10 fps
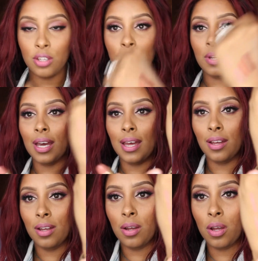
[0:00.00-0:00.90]
You get,
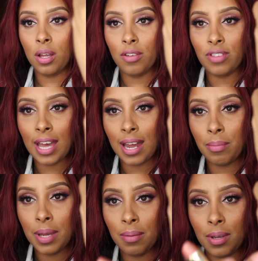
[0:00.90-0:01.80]
if they had a
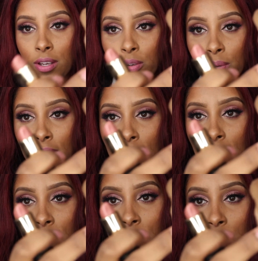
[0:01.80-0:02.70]
baby, you would get
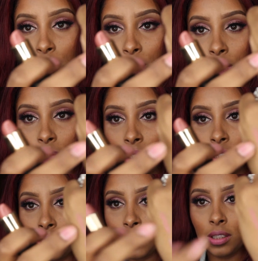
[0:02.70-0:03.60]
Eva's Nude, which
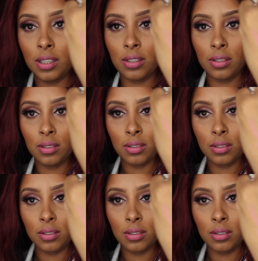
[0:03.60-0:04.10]
is this here.